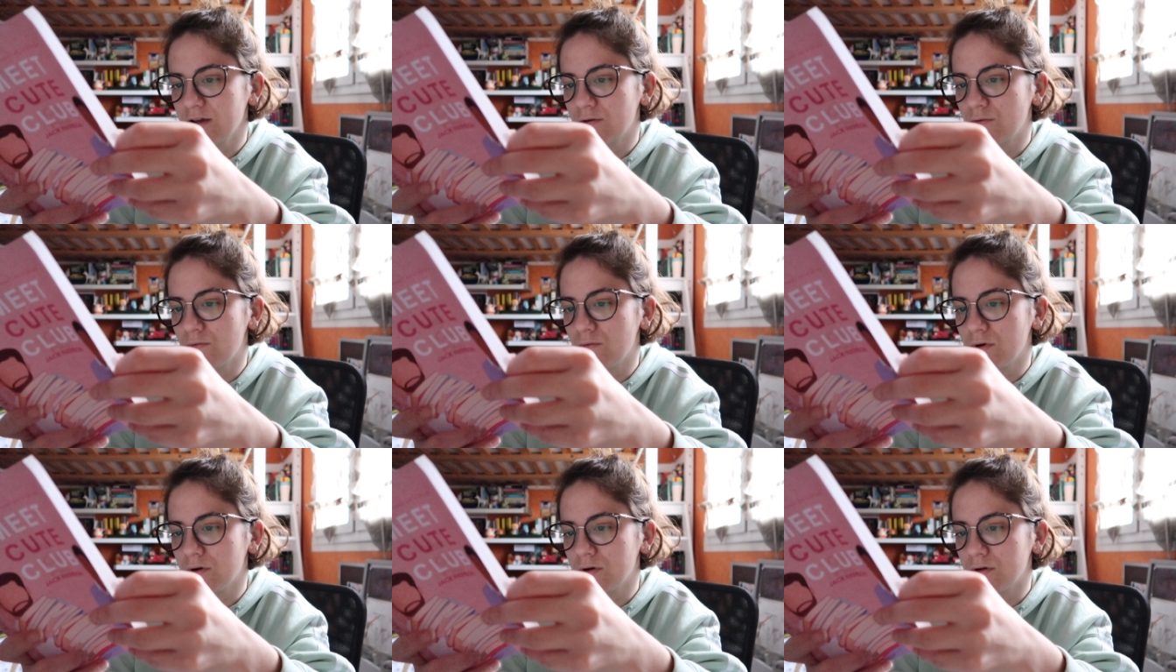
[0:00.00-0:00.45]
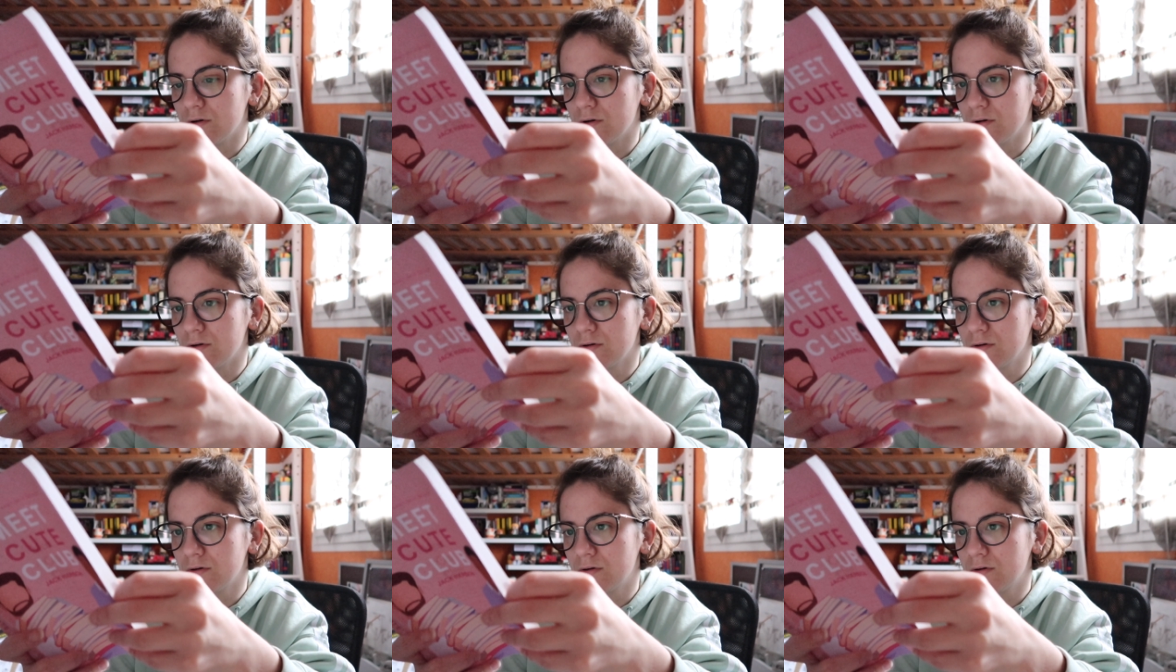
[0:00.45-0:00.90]
like
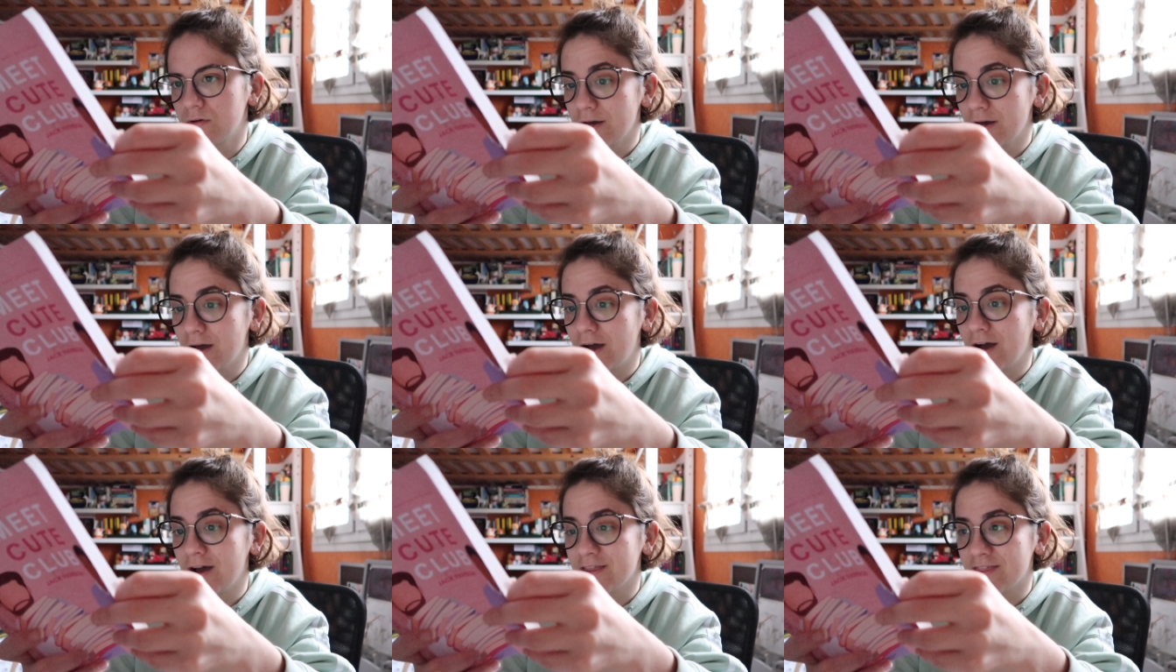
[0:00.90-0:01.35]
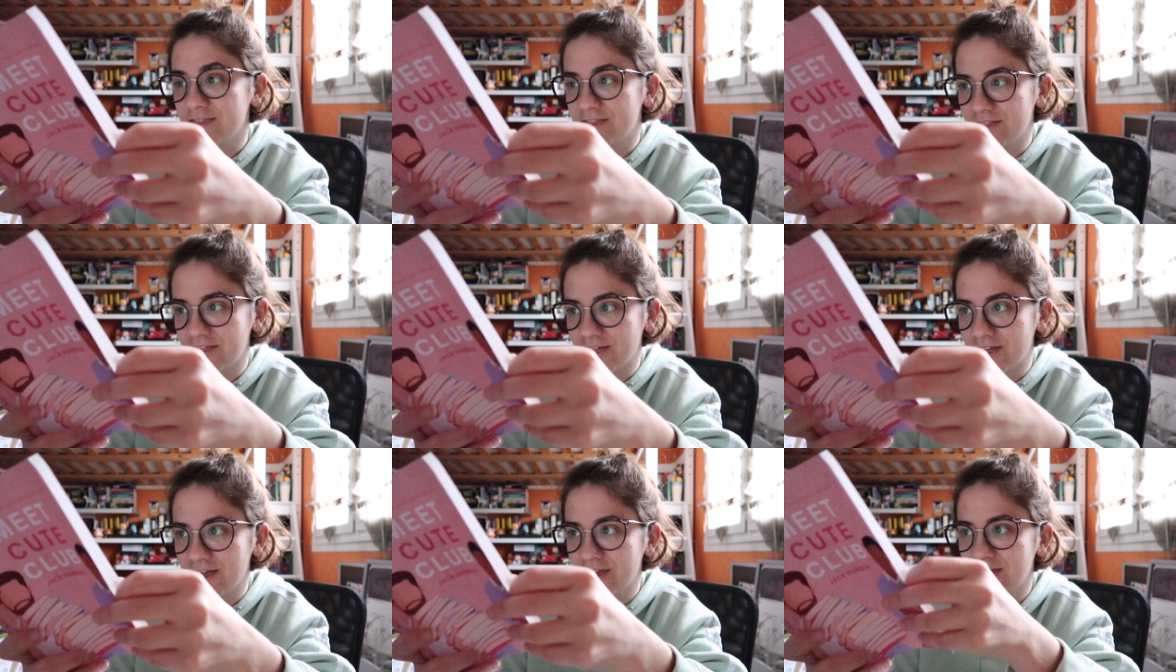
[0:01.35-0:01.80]
one. I
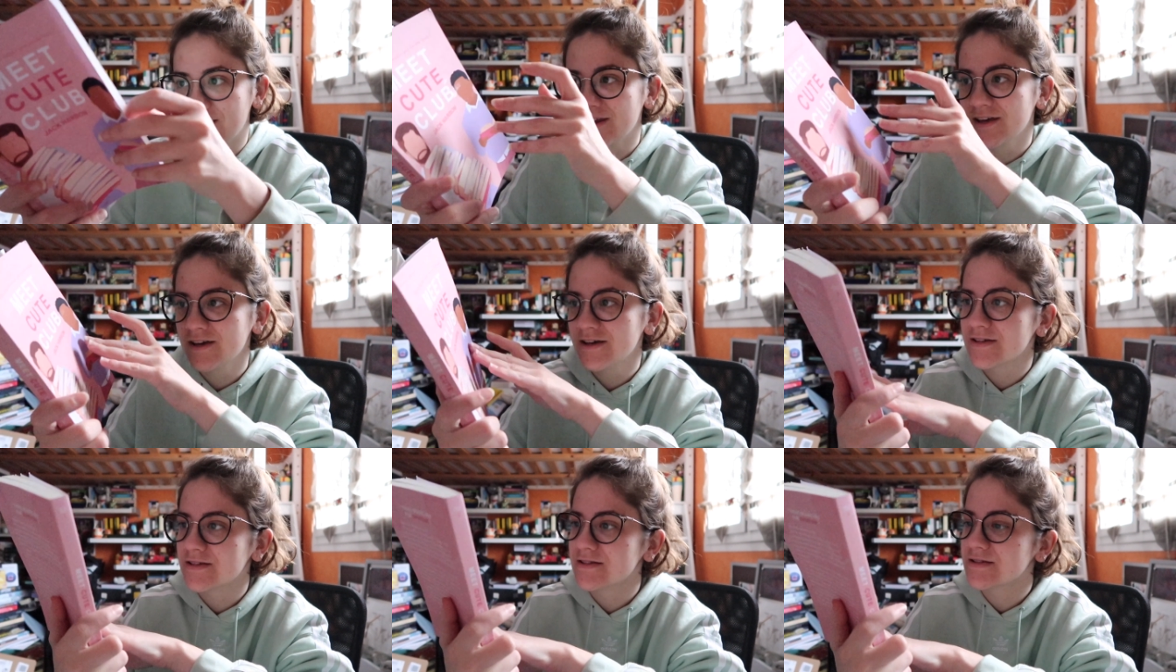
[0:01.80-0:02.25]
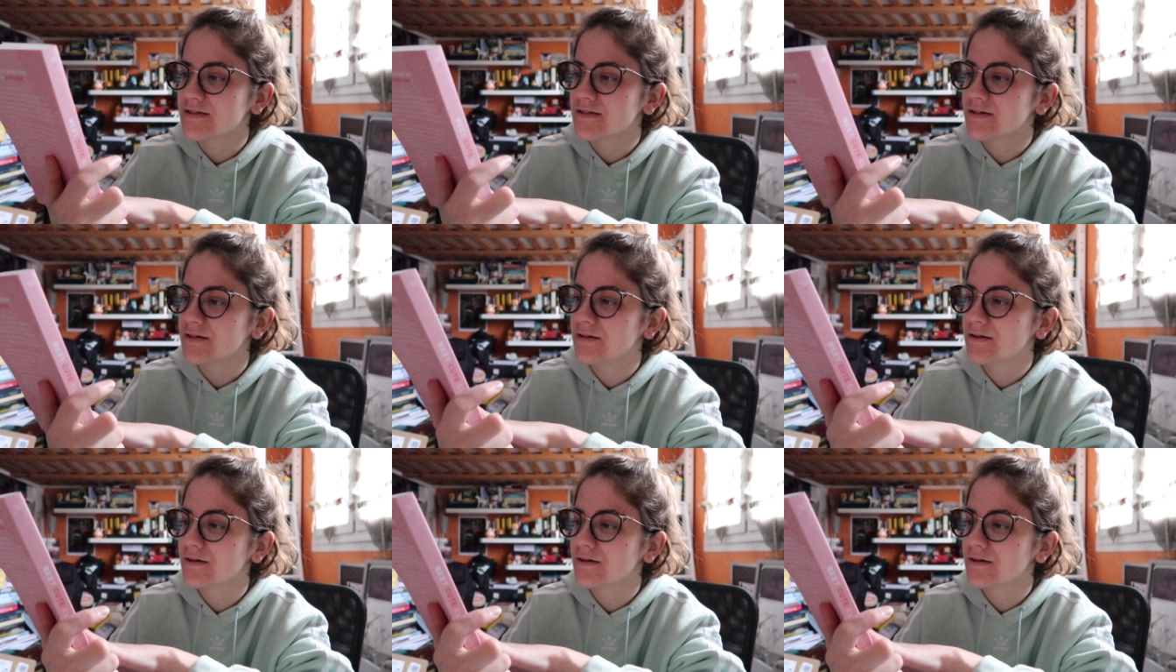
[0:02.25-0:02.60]
think it is.